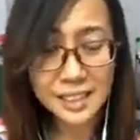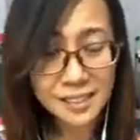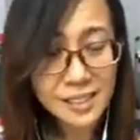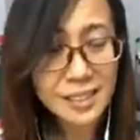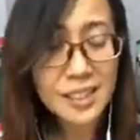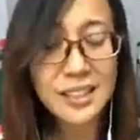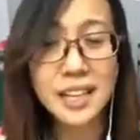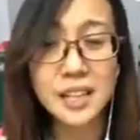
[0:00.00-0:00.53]

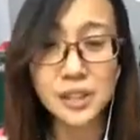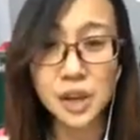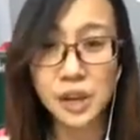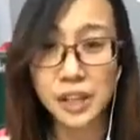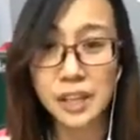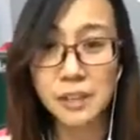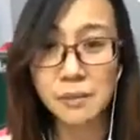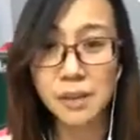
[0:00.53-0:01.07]
that they are
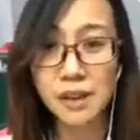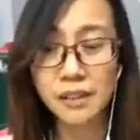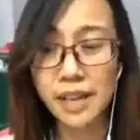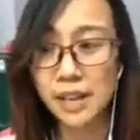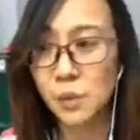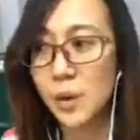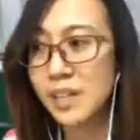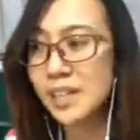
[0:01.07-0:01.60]
talking about,
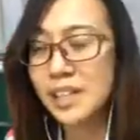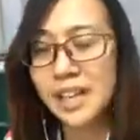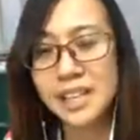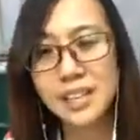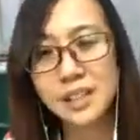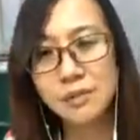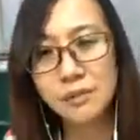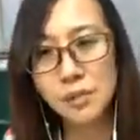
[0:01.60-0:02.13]
and when they are
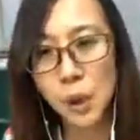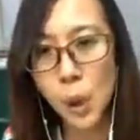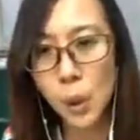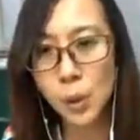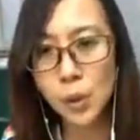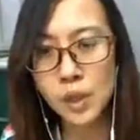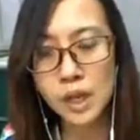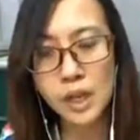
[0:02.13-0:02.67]
in the
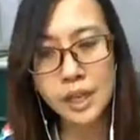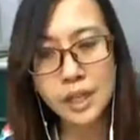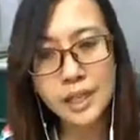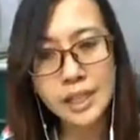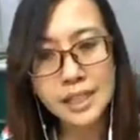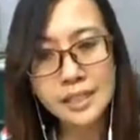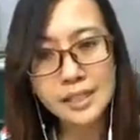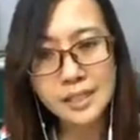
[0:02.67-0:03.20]
flow,
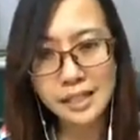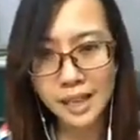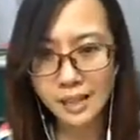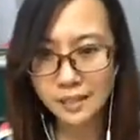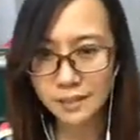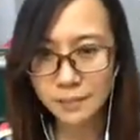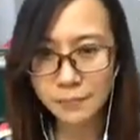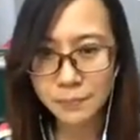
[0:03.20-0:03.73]
they start
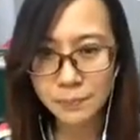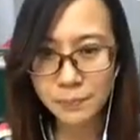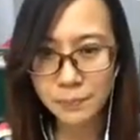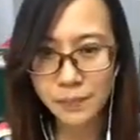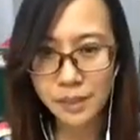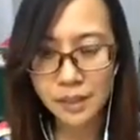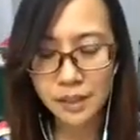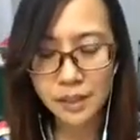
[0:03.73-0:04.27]

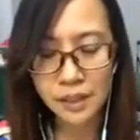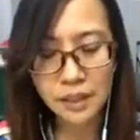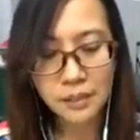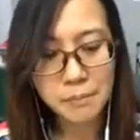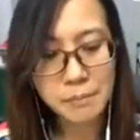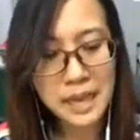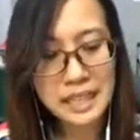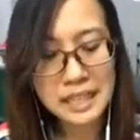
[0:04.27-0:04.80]

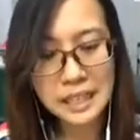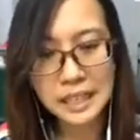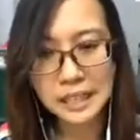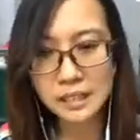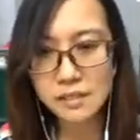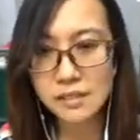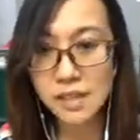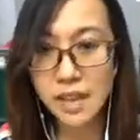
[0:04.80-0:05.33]

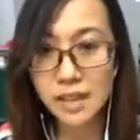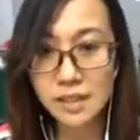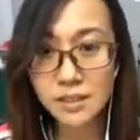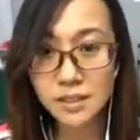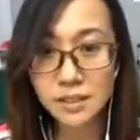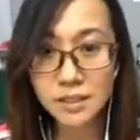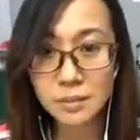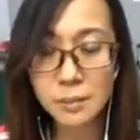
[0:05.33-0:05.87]
making
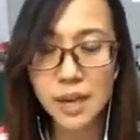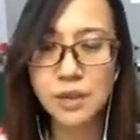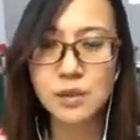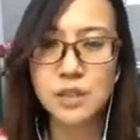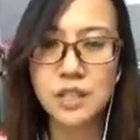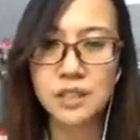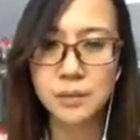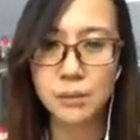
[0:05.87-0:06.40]
sentences by
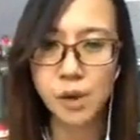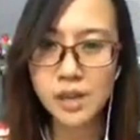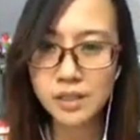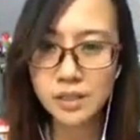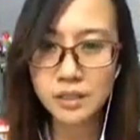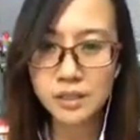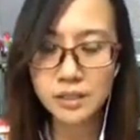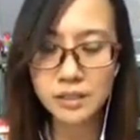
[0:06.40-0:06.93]
using the
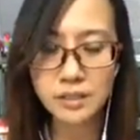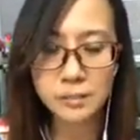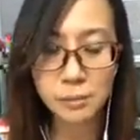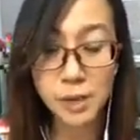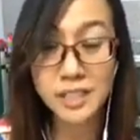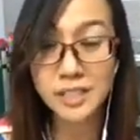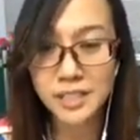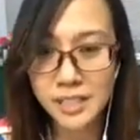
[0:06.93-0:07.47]

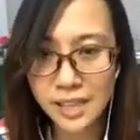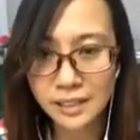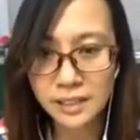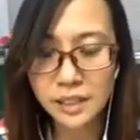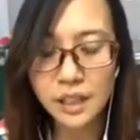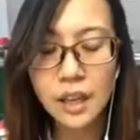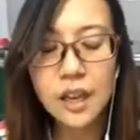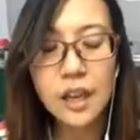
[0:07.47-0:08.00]
present tense.
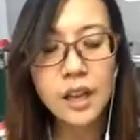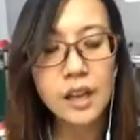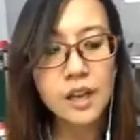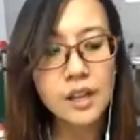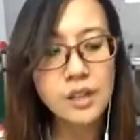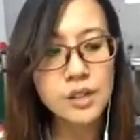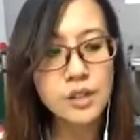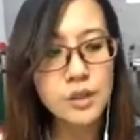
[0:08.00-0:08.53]

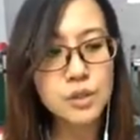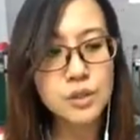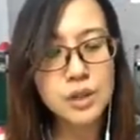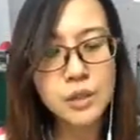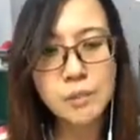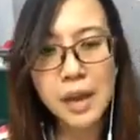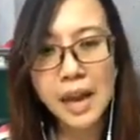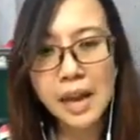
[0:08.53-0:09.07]
So
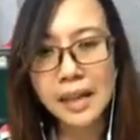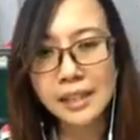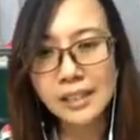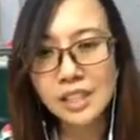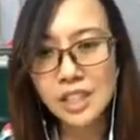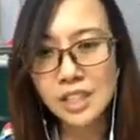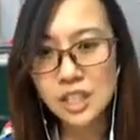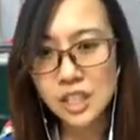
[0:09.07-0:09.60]
during my
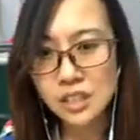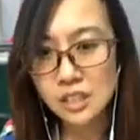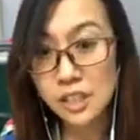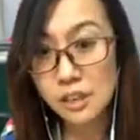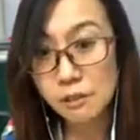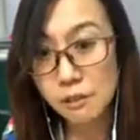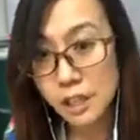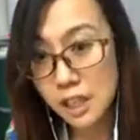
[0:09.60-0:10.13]
teaching
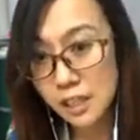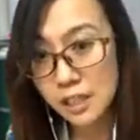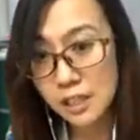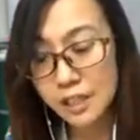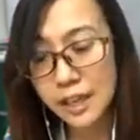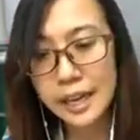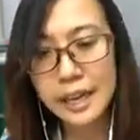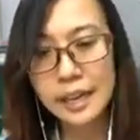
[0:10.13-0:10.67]
career
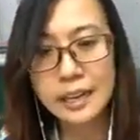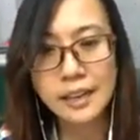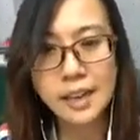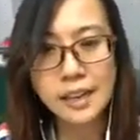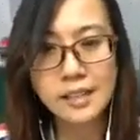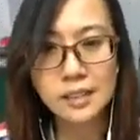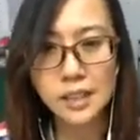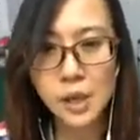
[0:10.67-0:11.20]
and
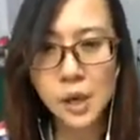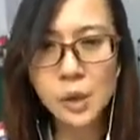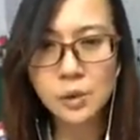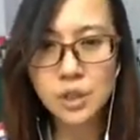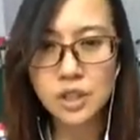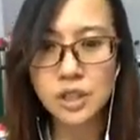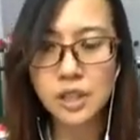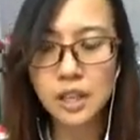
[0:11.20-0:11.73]
as a
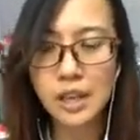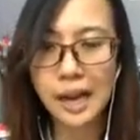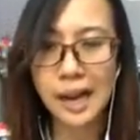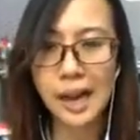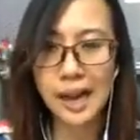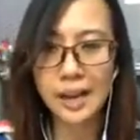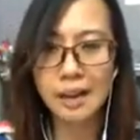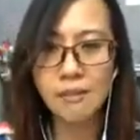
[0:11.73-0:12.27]
coach,
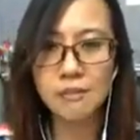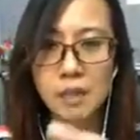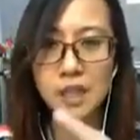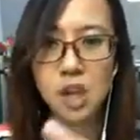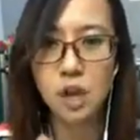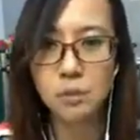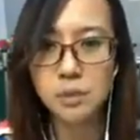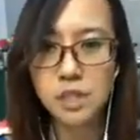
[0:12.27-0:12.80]
I have been
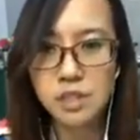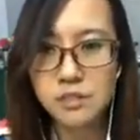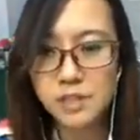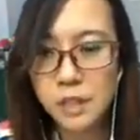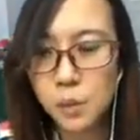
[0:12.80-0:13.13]
observing